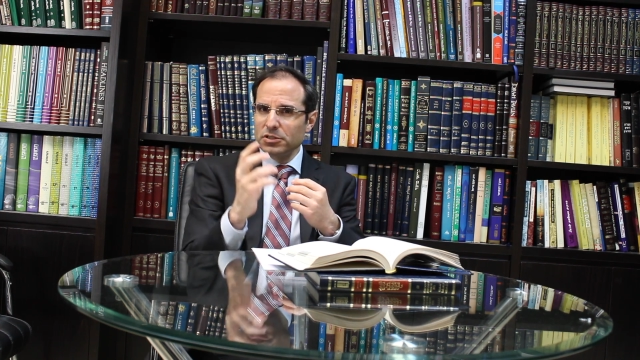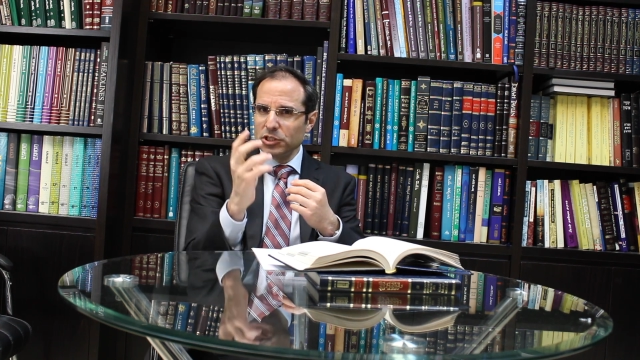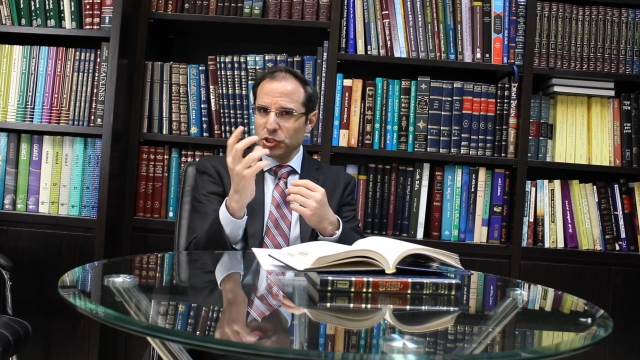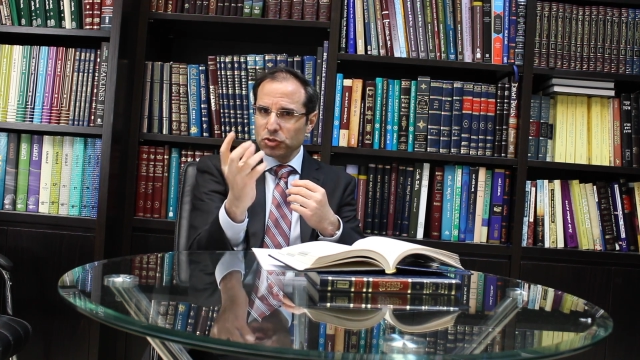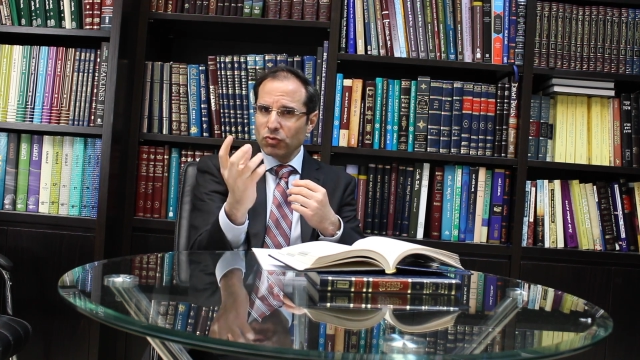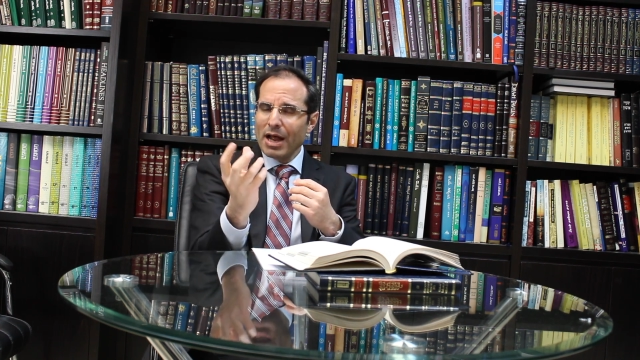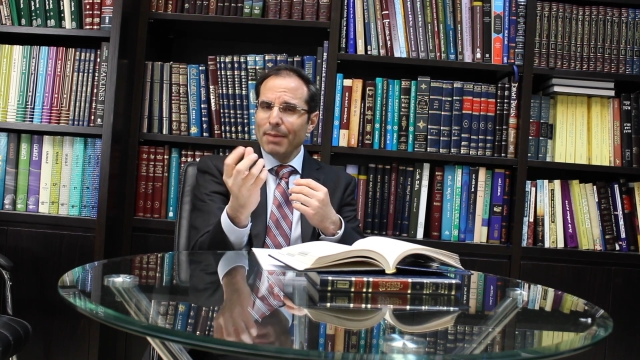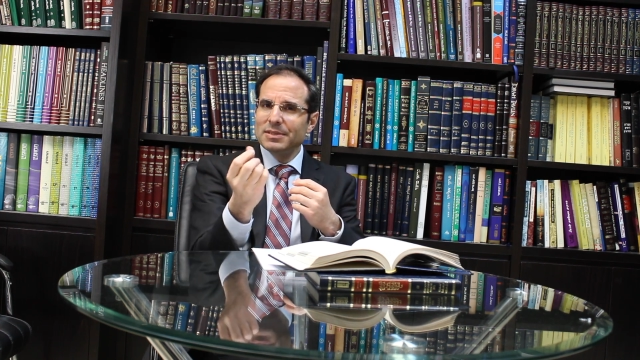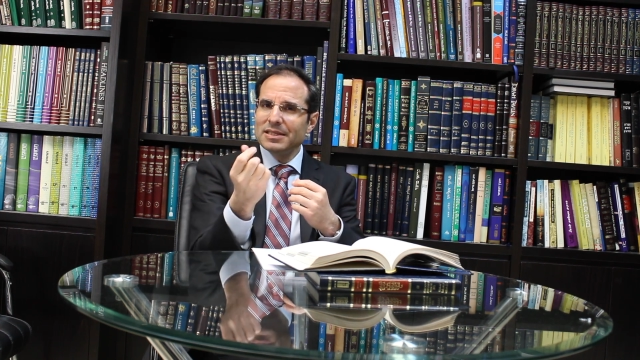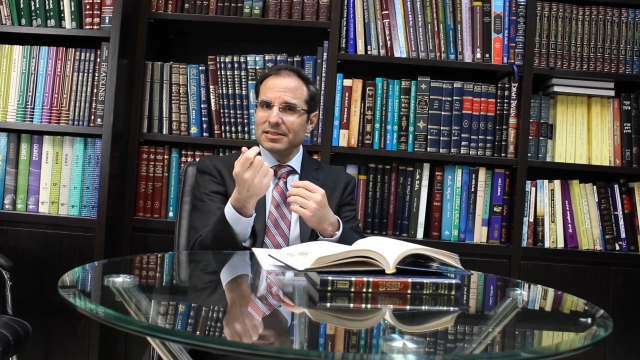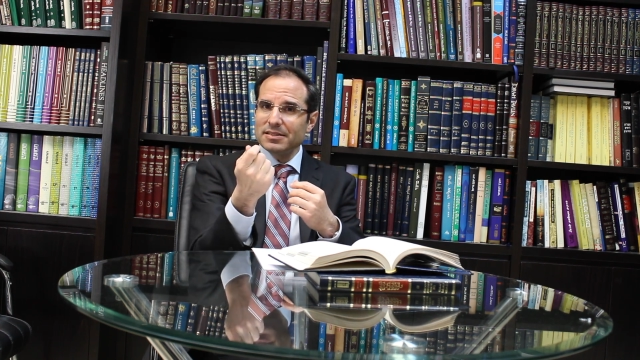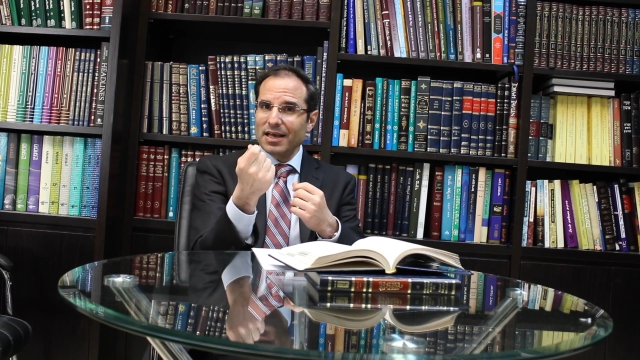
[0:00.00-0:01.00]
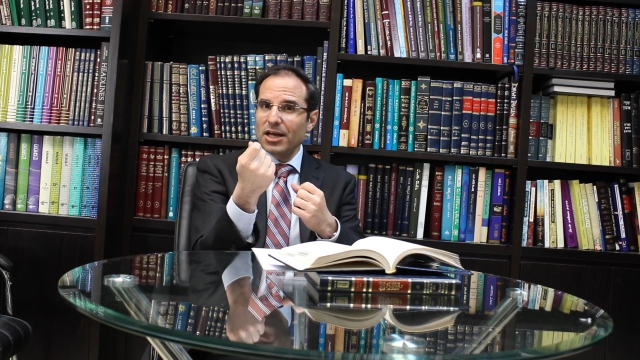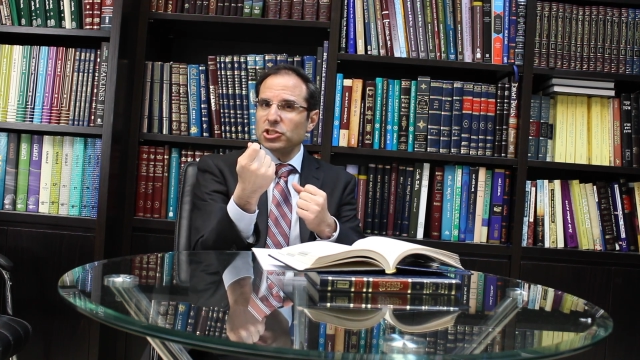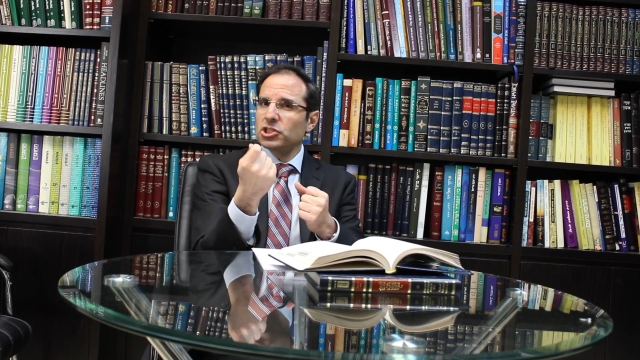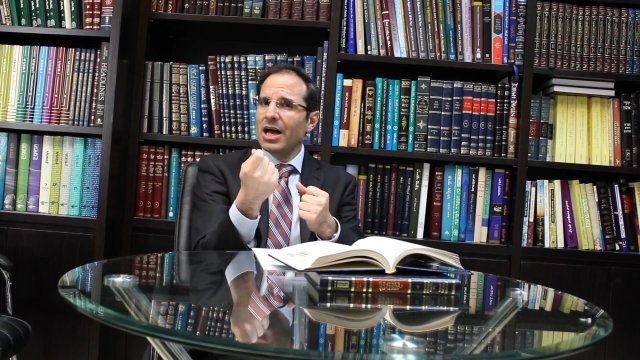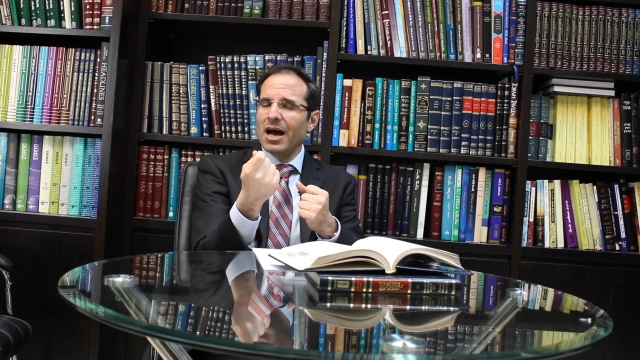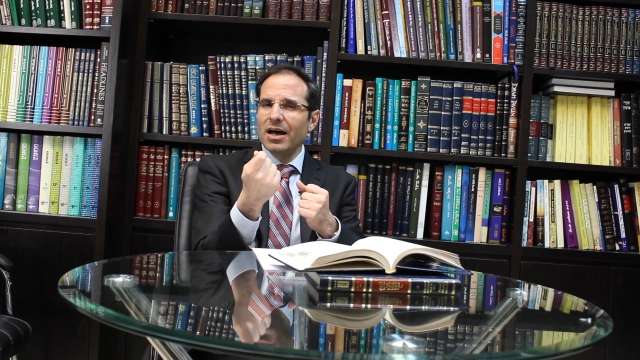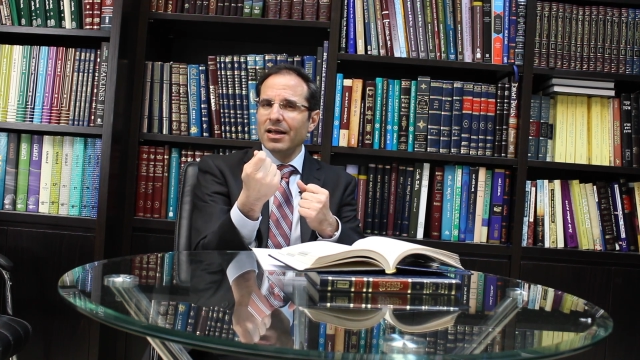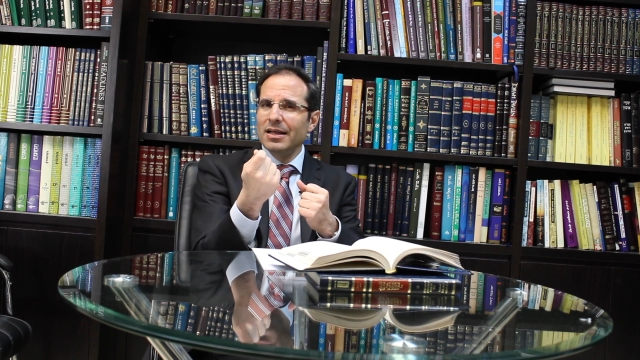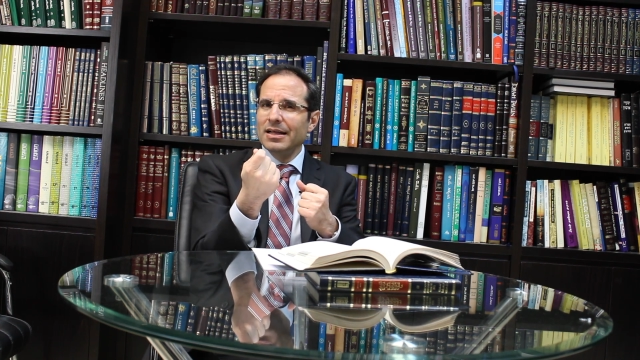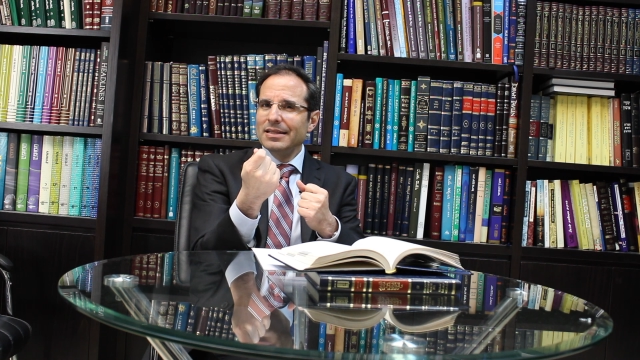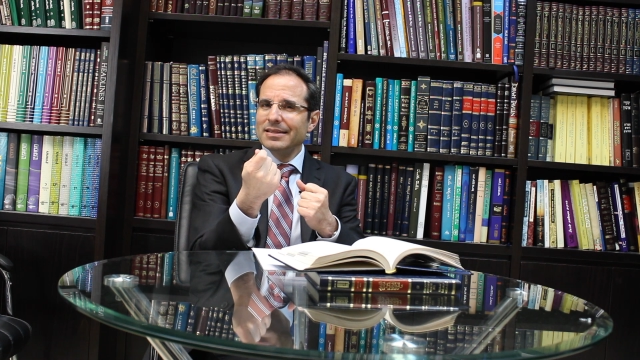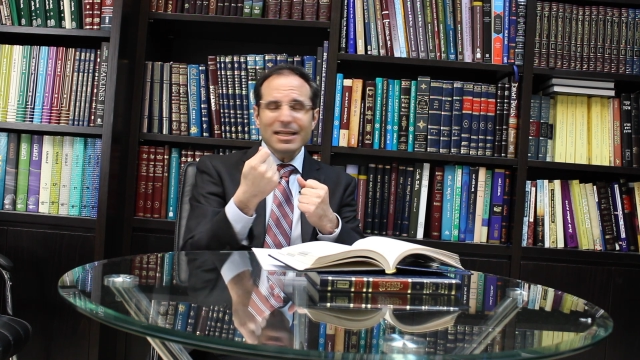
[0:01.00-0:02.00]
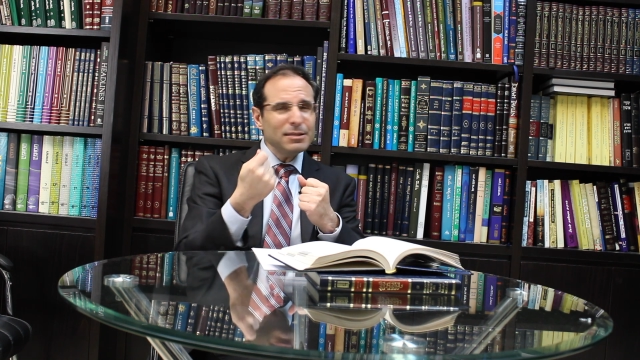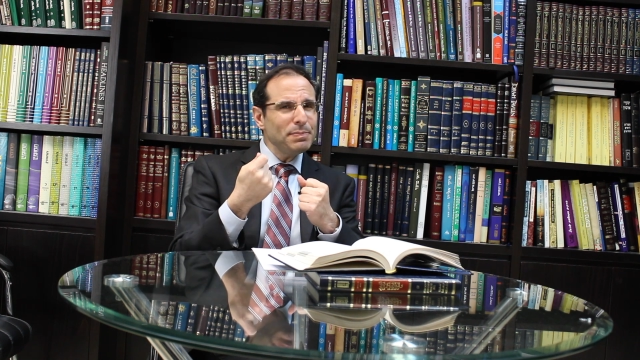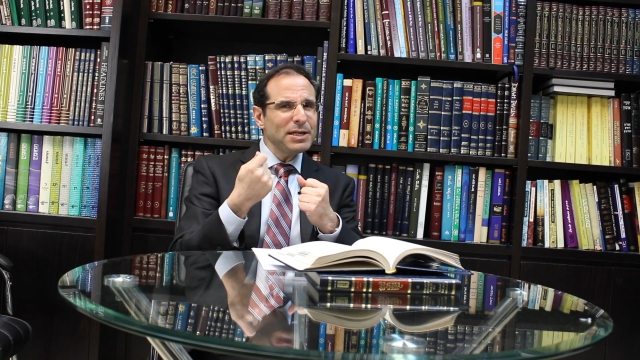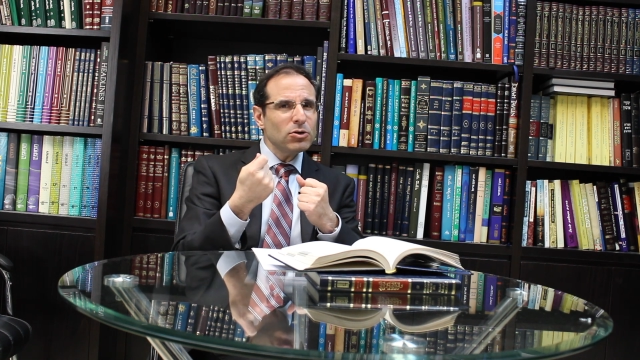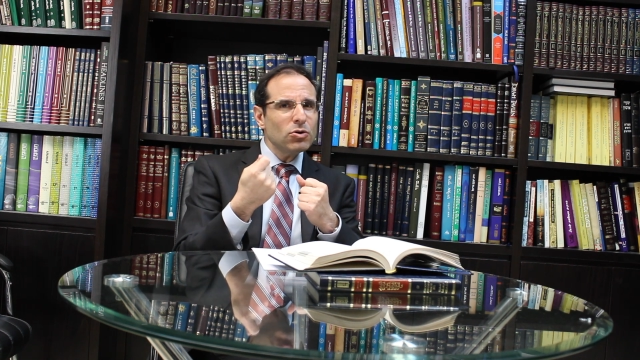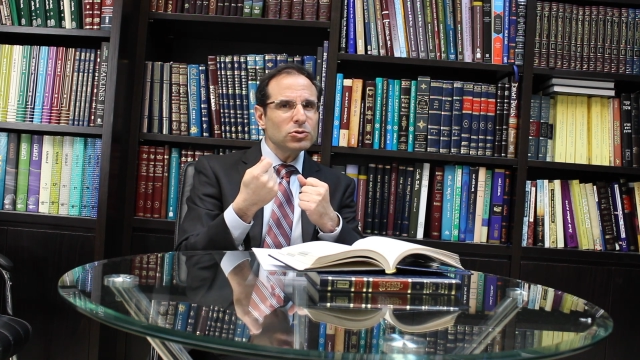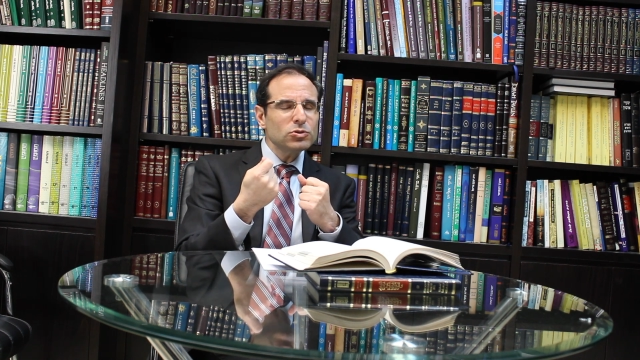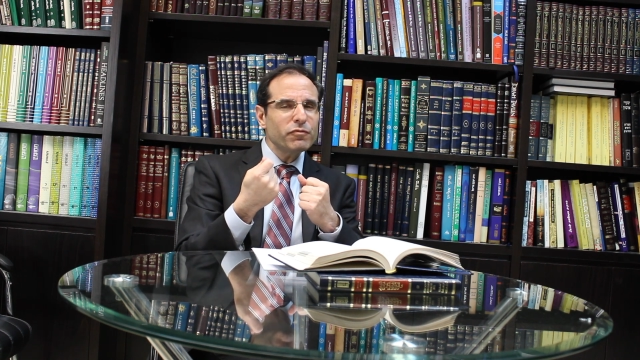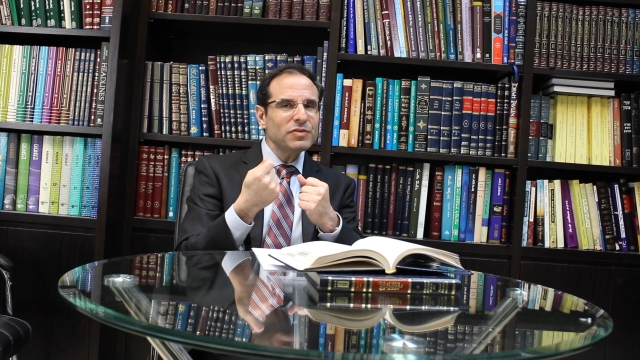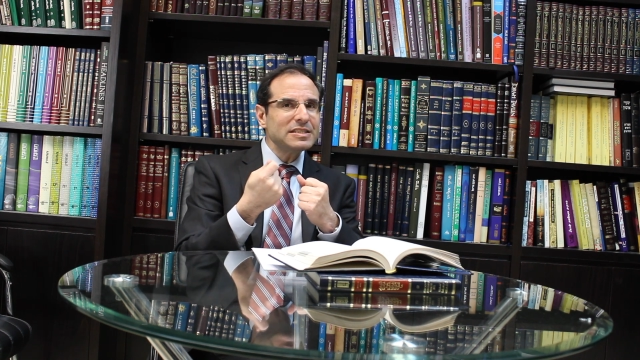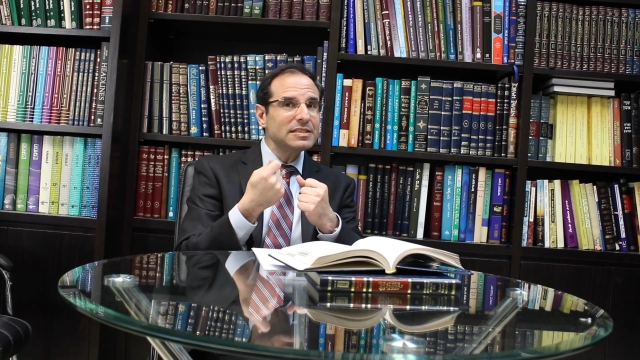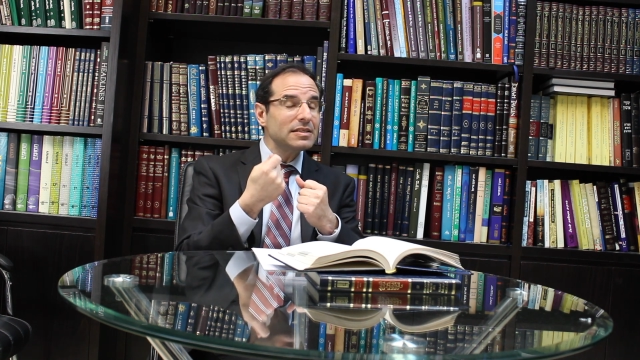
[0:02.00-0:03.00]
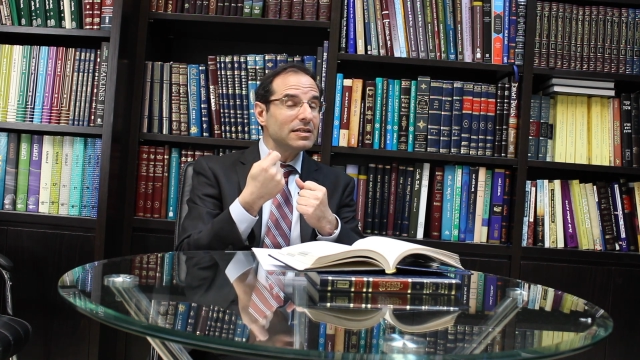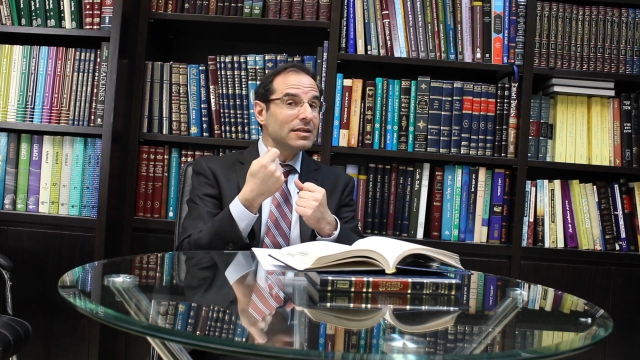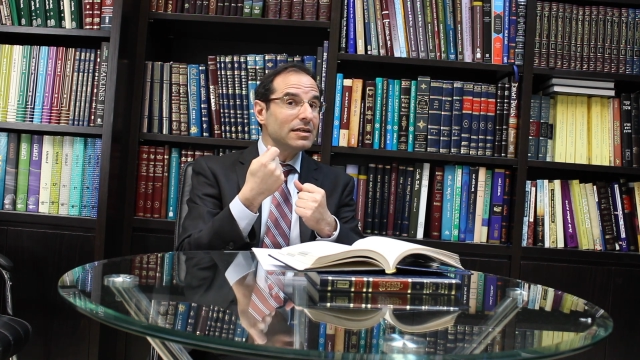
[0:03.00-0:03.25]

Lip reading: described this Rasha not because of his